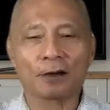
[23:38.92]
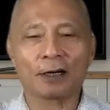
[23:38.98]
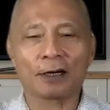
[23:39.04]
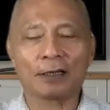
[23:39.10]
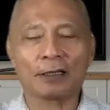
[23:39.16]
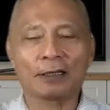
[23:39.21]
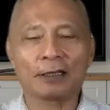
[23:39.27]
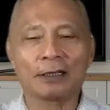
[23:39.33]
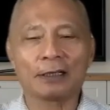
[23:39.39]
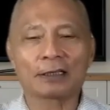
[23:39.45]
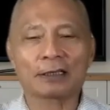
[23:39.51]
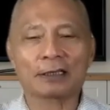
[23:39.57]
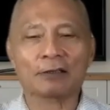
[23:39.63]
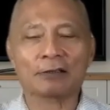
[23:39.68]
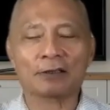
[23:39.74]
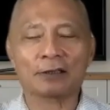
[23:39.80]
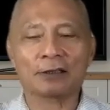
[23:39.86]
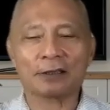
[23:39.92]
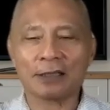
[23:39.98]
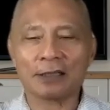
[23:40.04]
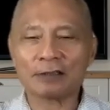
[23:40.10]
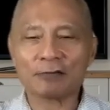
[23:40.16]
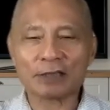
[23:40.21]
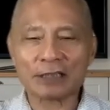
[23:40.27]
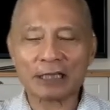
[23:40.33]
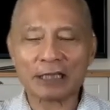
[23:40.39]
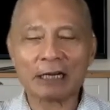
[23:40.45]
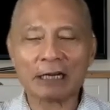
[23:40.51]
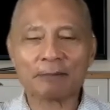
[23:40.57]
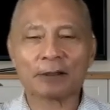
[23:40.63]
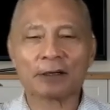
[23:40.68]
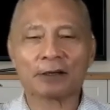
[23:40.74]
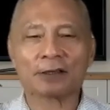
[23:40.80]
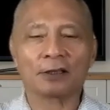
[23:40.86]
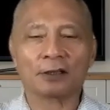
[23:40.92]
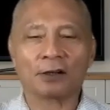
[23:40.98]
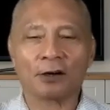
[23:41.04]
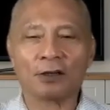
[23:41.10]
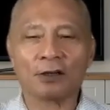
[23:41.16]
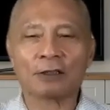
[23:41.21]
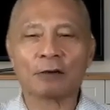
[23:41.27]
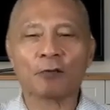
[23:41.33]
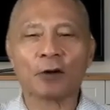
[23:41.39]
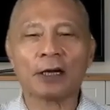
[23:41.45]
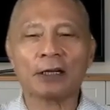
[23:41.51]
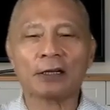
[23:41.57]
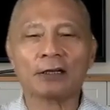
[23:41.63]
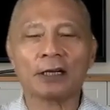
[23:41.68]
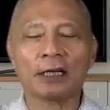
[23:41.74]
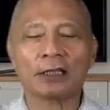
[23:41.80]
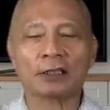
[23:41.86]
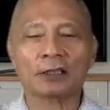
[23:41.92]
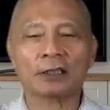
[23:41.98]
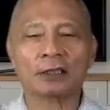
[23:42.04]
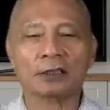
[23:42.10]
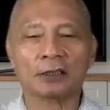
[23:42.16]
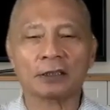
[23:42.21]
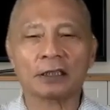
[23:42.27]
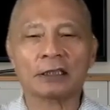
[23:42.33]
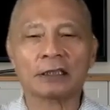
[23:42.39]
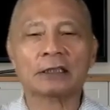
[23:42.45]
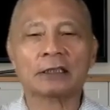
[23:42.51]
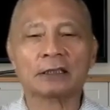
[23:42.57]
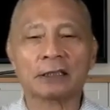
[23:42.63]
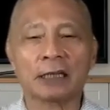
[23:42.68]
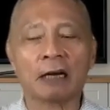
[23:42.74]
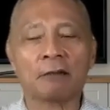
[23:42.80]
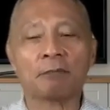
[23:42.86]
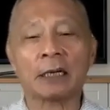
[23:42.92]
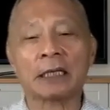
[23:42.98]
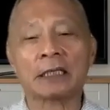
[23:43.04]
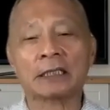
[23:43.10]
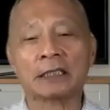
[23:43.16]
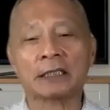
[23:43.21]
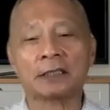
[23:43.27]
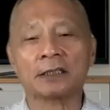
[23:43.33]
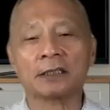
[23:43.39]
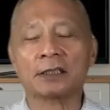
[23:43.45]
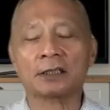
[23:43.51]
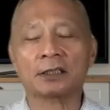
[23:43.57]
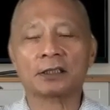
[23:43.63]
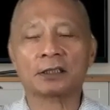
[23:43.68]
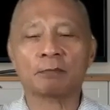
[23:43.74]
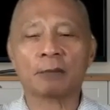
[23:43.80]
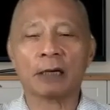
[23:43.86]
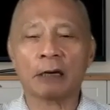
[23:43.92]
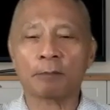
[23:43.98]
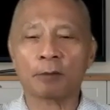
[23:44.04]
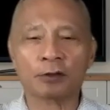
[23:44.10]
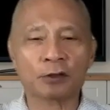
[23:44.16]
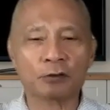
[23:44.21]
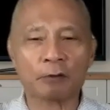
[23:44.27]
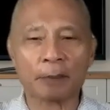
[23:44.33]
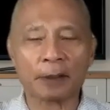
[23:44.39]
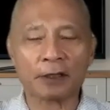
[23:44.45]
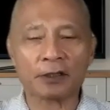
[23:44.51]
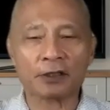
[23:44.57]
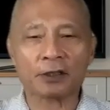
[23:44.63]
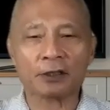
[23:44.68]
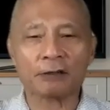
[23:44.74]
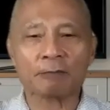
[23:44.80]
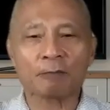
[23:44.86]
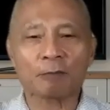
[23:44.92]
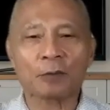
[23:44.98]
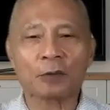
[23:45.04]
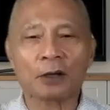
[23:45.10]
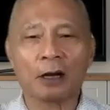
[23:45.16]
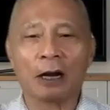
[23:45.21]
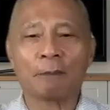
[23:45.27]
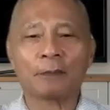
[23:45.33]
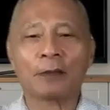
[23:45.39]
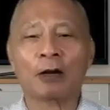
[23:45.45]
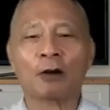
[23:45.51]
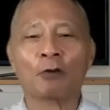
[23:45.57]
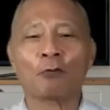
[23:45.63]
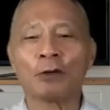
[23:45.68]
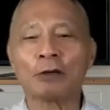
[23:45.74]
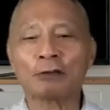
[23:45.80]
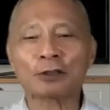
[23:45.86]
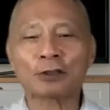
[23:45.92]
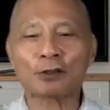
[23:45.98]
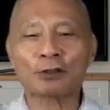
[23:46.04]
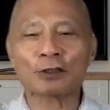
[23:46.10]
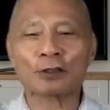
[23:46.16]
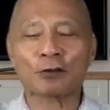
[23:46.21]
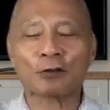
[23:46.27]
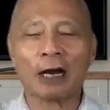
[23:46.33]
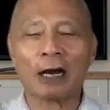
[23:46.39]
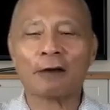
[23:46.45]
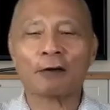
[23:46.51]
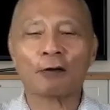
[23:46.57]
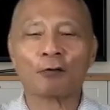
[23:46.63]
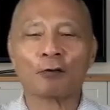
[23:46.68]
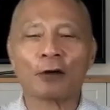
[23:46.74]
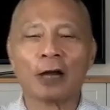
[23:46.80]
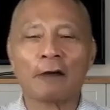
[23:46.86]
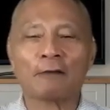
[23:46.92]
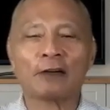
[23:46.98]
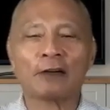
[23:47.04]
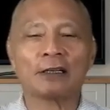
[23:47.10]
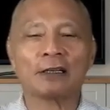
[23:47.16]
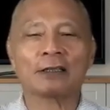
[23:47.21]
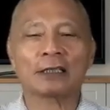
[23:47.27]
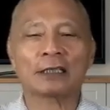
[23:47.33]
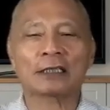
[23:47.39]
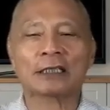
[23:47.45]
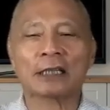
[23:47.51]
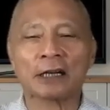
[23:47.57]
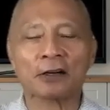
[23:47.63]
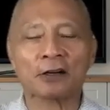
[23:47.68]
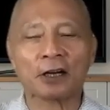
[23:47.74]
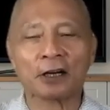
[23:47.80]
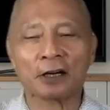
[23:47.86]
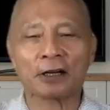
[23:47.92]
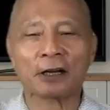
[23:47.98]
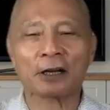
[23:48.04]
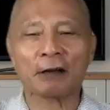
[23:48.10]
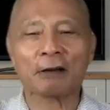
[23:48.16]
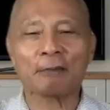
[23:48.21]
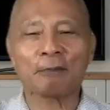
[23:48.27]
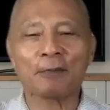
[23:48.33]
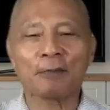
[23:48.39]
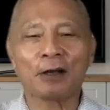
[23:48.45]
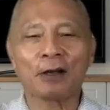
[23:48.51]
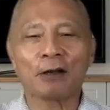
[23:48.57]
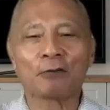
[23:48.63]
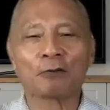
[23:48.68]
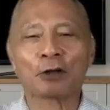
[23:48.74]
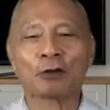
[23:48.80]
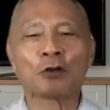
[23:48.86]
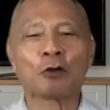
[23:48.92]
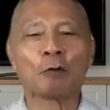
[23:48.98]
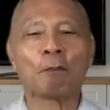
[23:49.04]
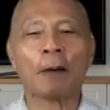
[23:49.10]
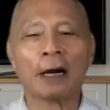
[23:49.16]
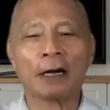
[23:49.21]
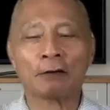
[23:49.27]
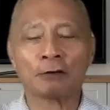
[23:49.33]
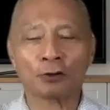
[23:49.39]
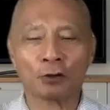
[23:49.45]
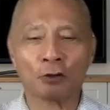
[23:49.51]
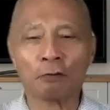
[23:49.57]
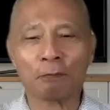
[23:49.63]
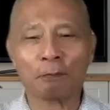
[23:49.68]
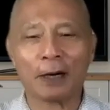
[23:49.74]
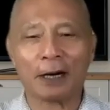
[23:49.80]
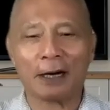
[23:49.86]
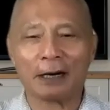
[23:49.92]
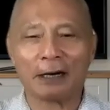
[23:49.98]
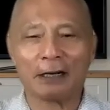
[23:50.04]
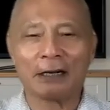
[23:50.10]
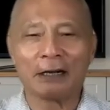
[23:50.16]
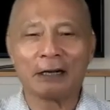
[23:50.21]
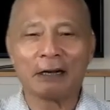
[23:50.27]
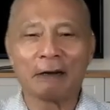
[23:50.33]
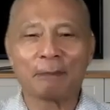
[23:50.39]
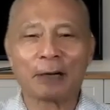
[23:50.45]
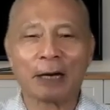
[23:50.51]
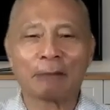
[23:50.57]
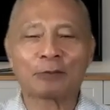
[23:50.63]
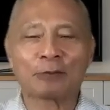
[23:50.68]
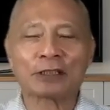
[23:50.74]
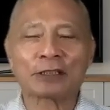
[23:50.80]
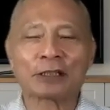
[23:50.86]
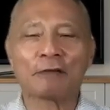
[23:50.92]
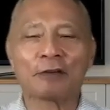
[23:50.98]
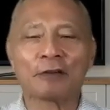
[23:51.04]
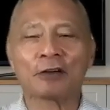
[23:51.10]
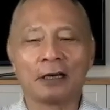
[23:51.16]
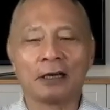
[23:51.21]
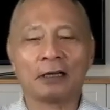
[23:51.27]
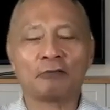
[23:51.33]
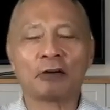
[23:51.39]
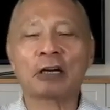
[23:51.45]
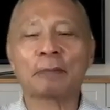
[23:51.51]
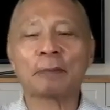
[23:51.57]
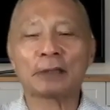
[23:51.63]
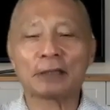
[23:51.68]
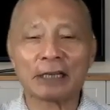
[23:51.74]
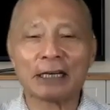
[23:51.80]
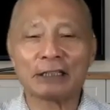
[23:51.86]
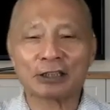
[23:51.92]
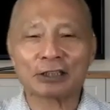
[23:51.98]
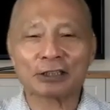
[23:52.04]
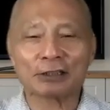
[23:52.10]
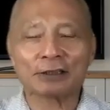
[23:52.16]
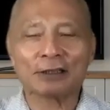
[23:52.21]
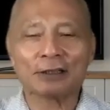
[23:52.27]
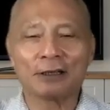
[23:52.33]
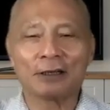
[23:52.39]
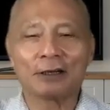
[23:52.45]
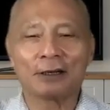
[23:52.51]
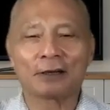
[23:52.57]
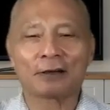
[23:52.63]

All right. So that's what's happening. The cost of waiting it just does not make sense. It's just my personal opinion. I'm not a realtor, so I don't have any skin in the game whether you buy or don't buy, but I'm just giving you a recommendation,